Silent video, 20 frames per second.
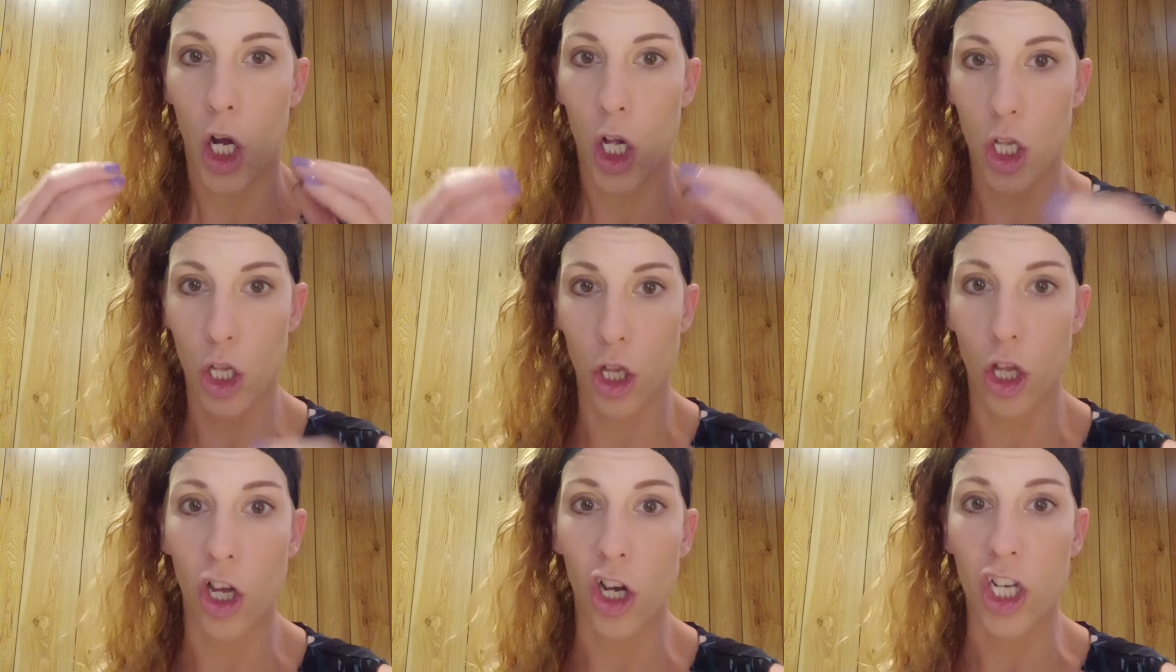
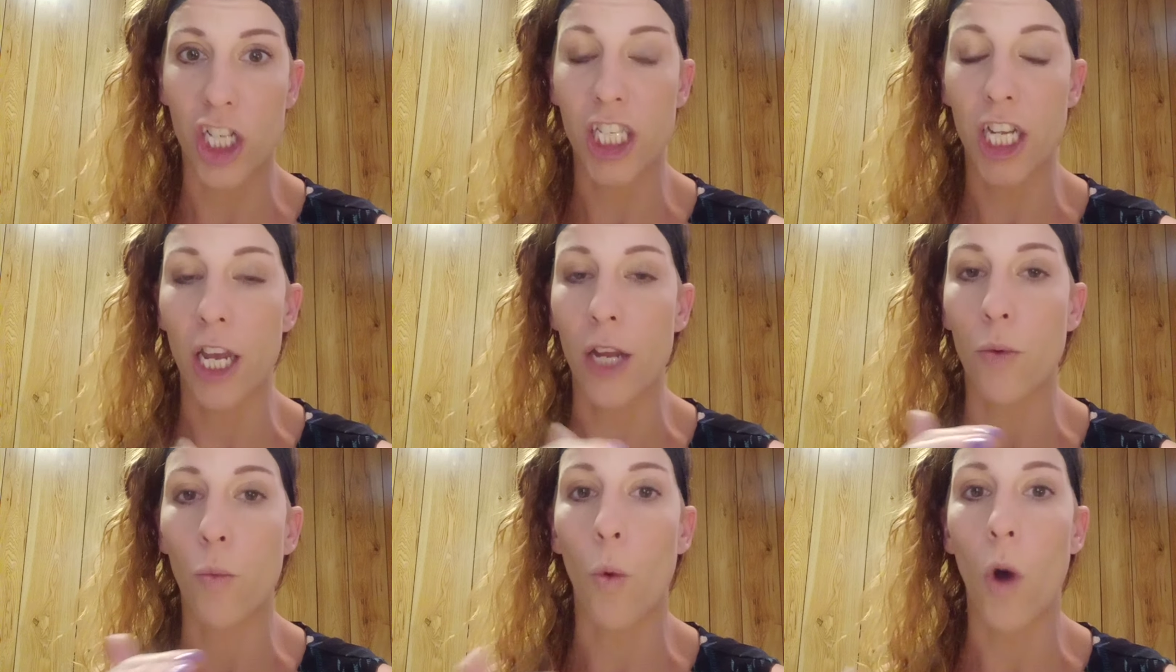
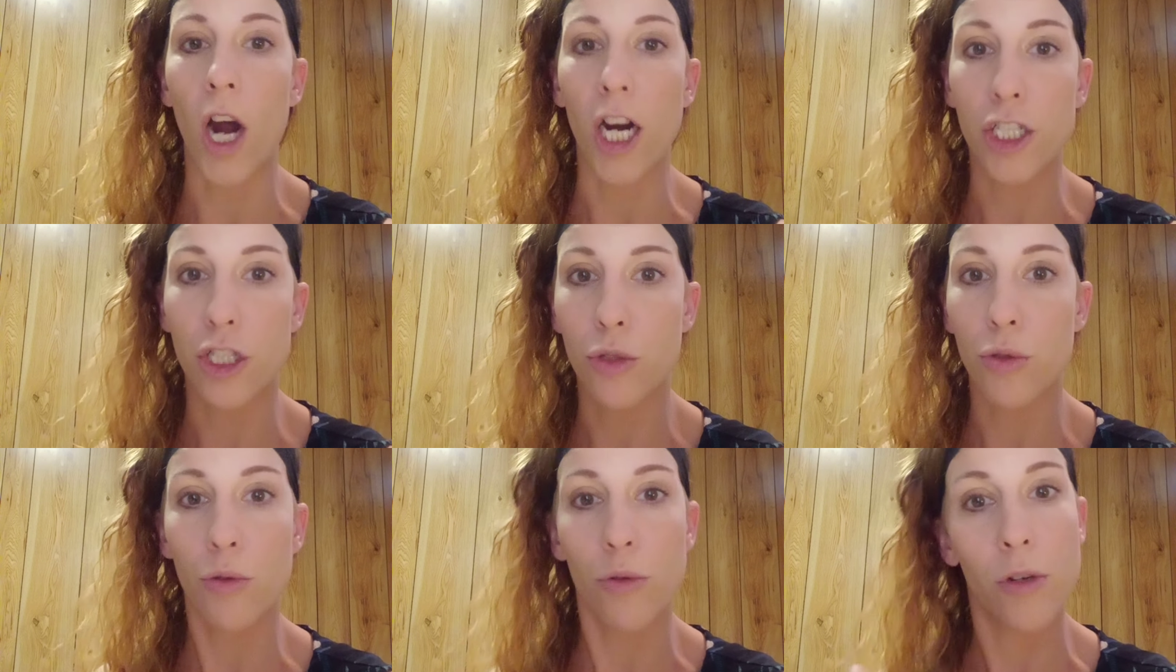looked and
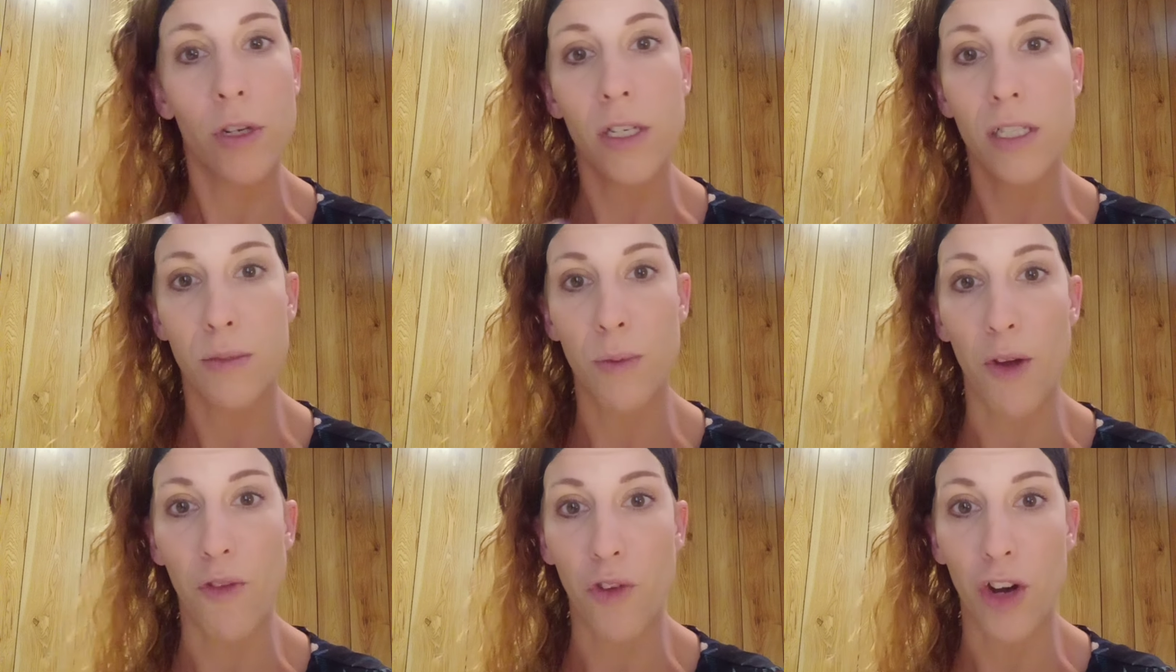walked through it
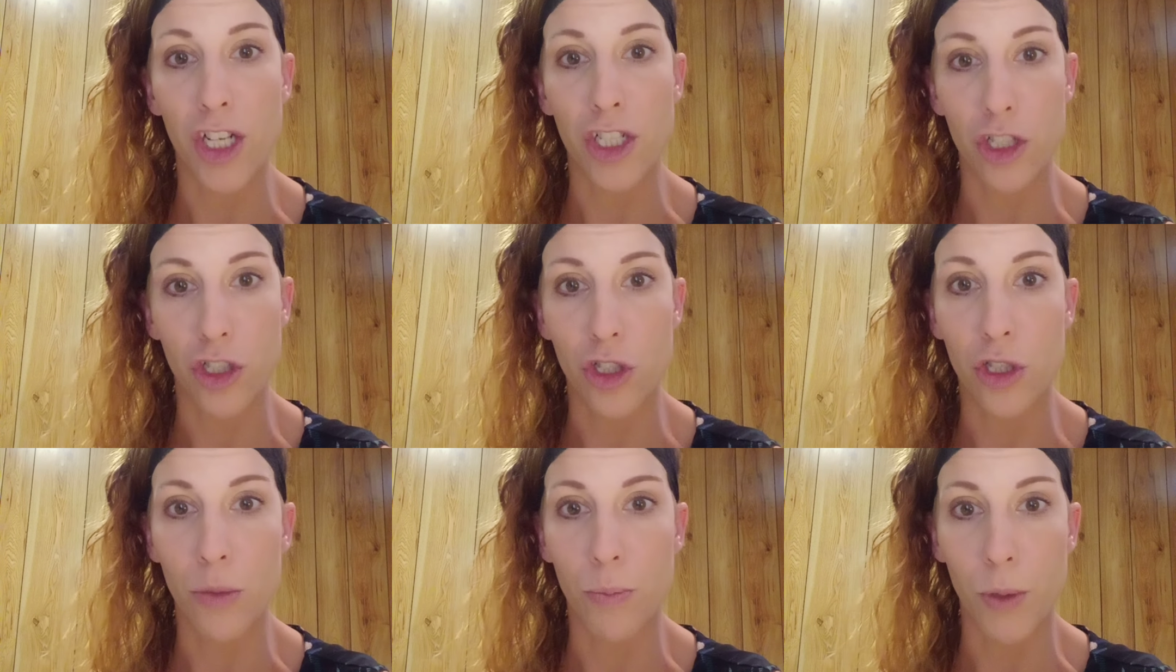because my friend
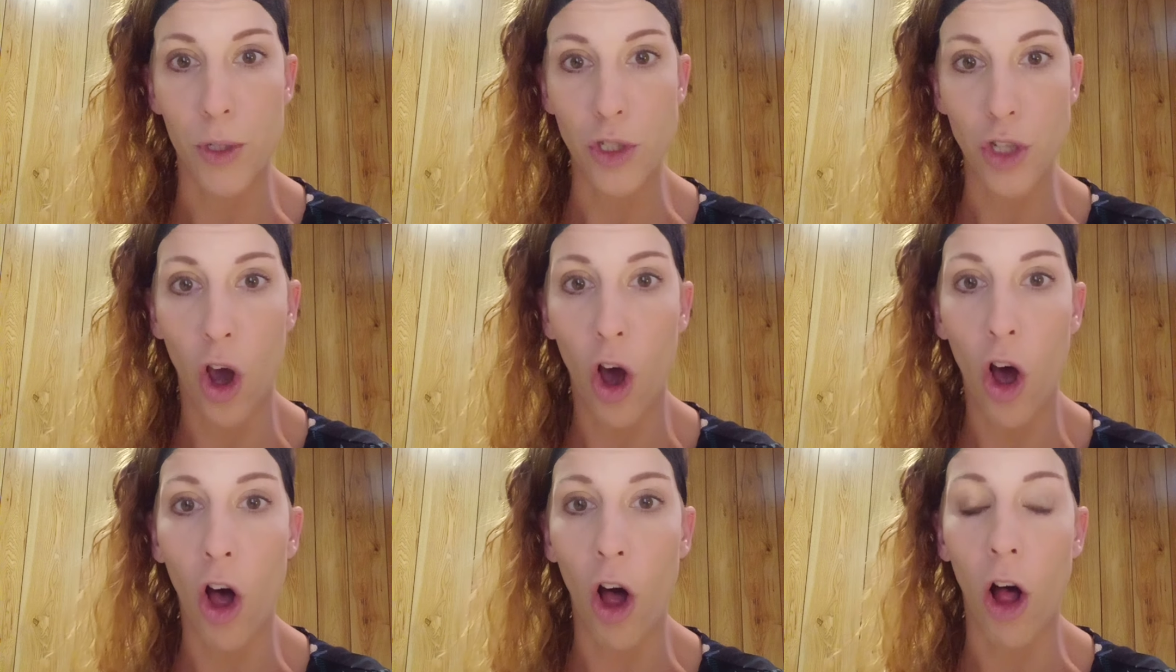is super
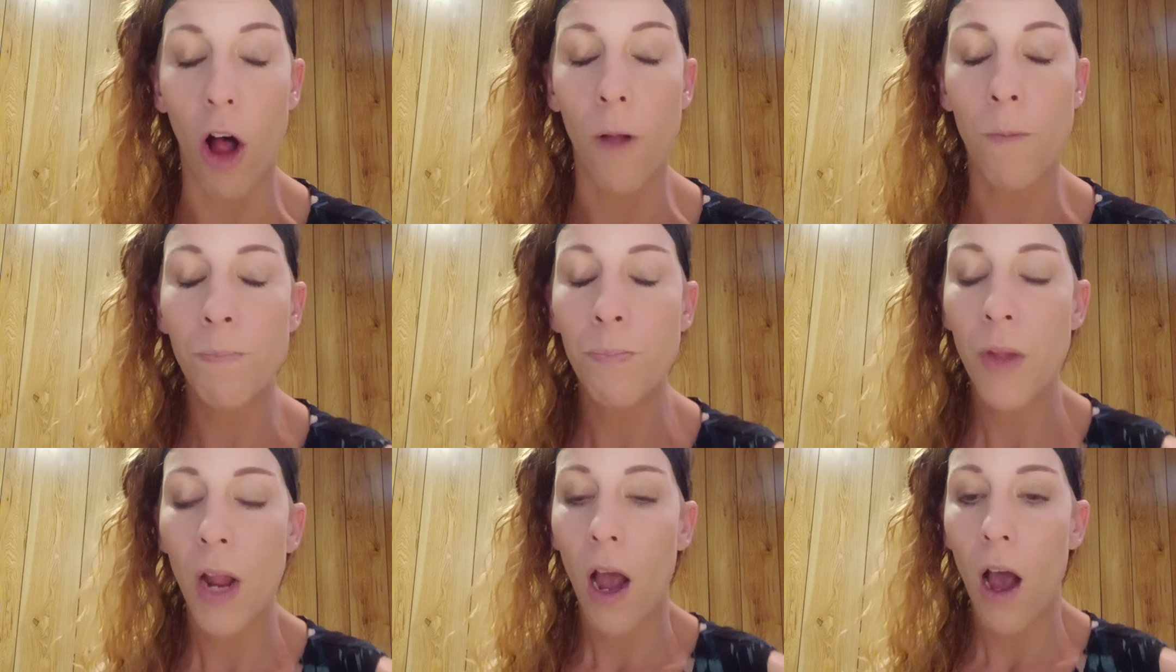
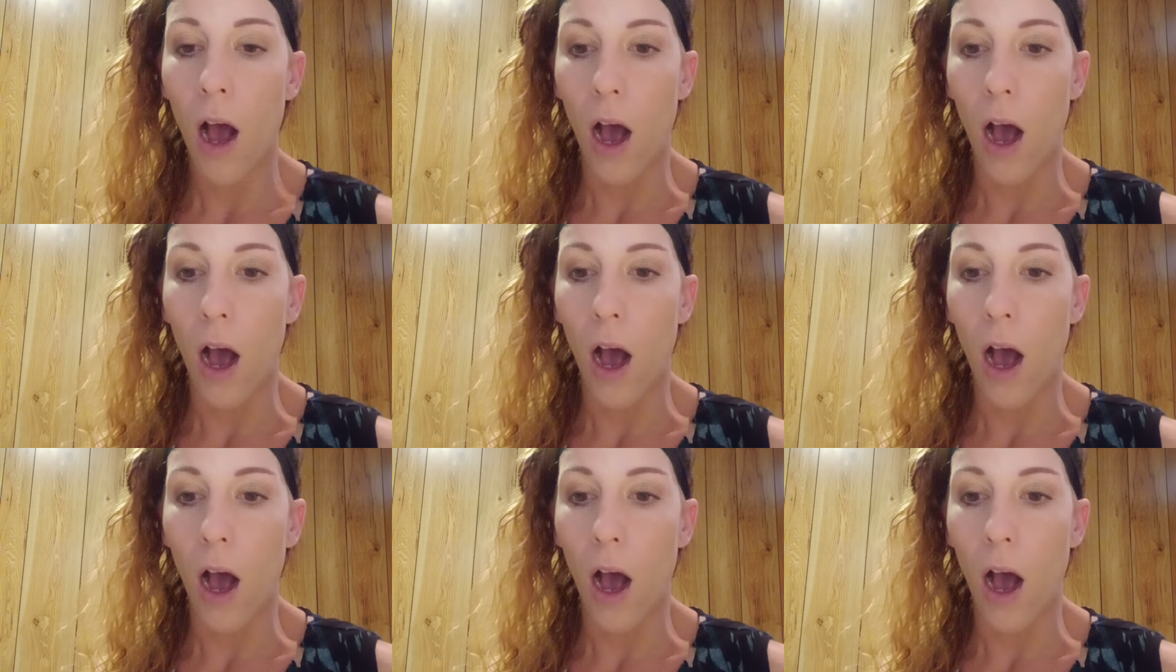tall,